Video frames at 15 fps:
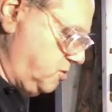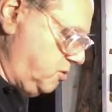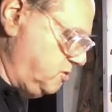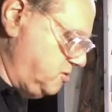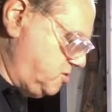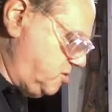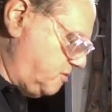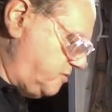
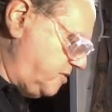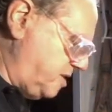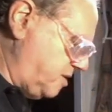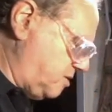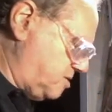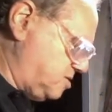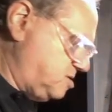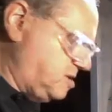use your
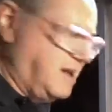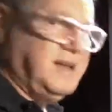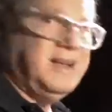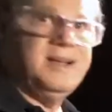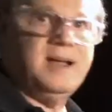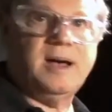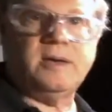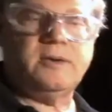fingers.
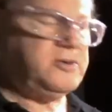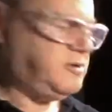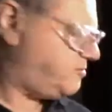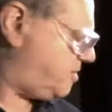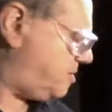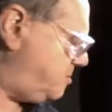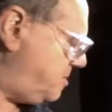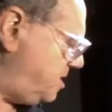I don't know
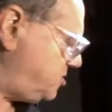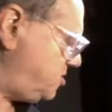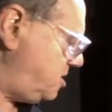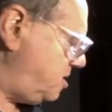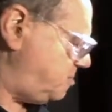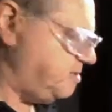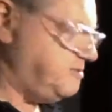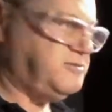if I
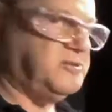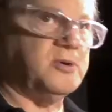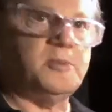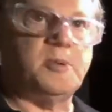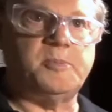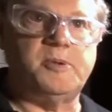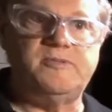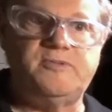mentioned it before,
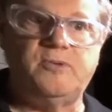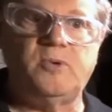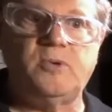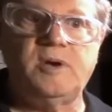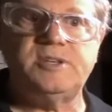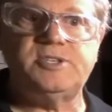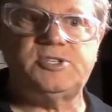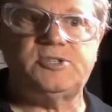but before
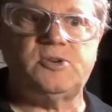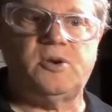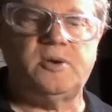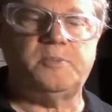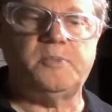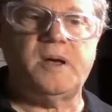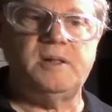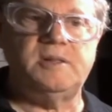I
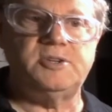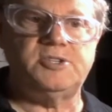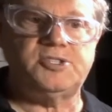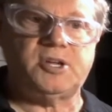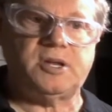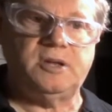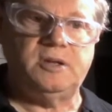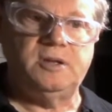start
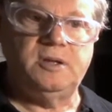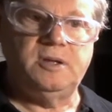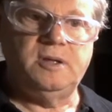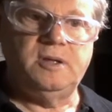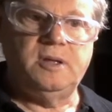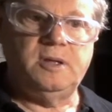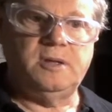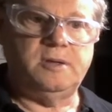polishing,
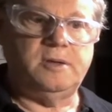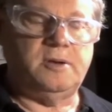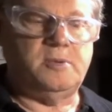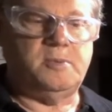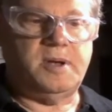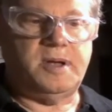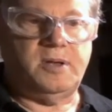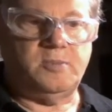
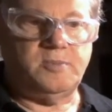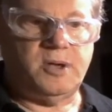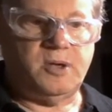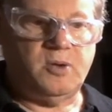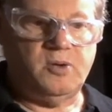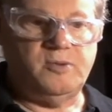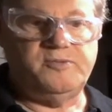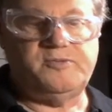my
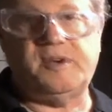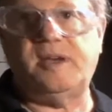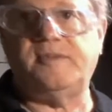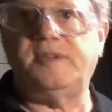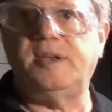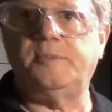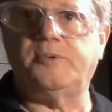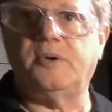whole
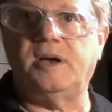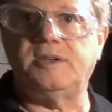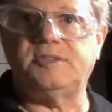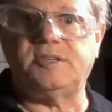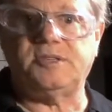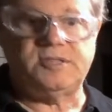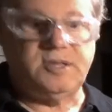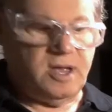5-day
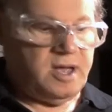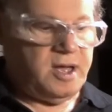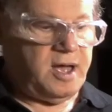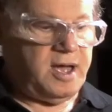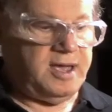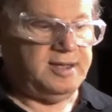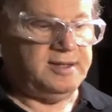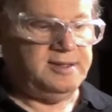process,
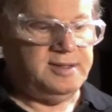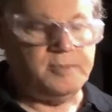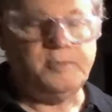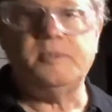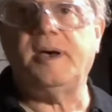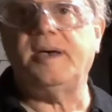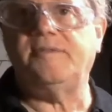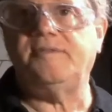I
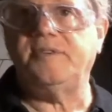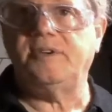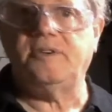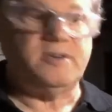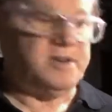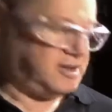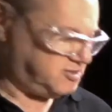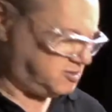clip my
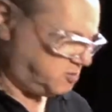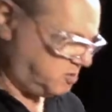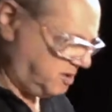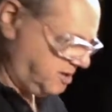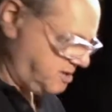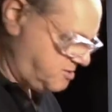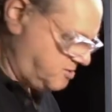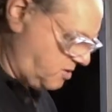fingernails
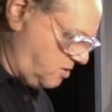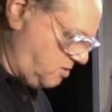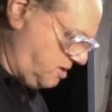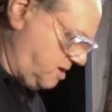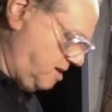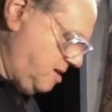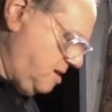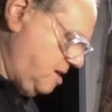really thoroughly.